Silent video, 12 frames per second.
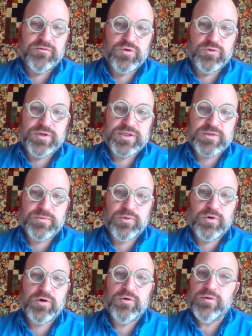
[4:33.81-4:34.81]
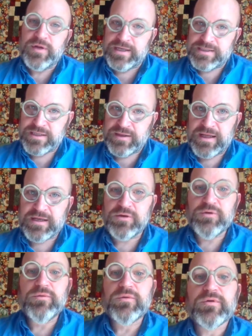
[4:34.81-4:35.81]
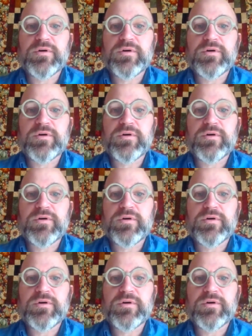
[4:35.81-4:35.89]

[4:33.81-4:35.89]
UDisc Pro as a thank you